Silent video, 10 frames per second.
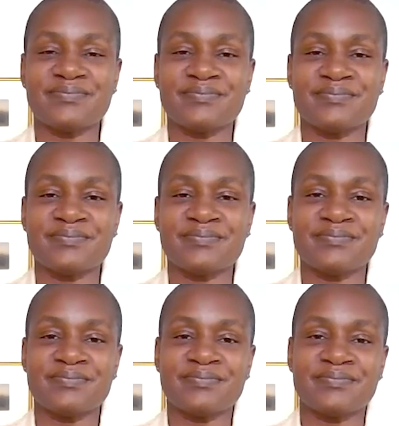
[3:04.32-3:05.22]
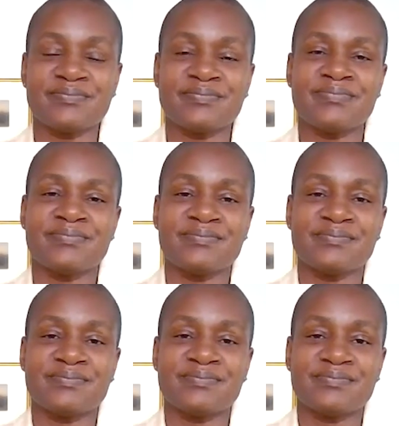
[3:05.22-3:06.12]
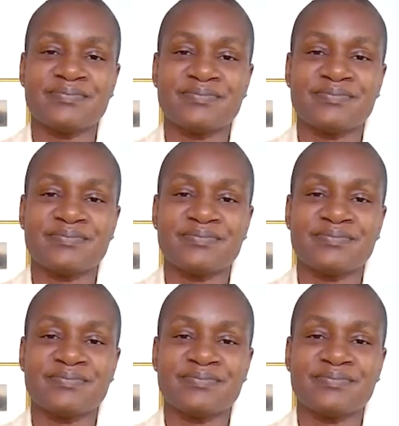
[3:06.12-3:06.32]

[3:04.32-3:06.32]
No words are spoken by the person on screen.